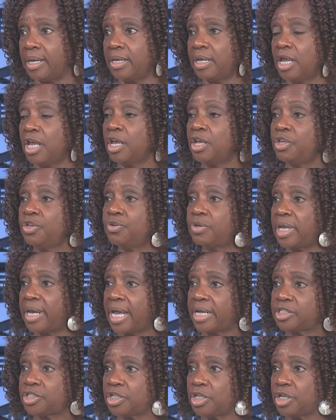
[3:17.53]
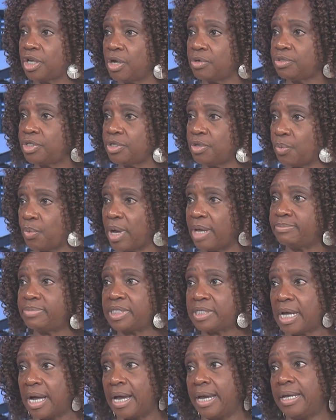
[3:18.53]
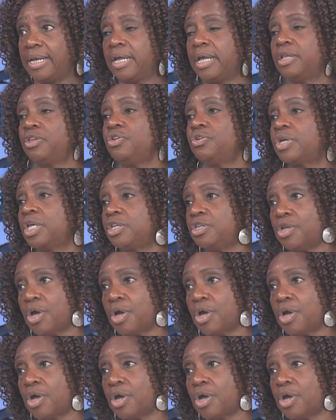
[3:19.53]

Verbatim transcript: it, you can actually go to the website and you can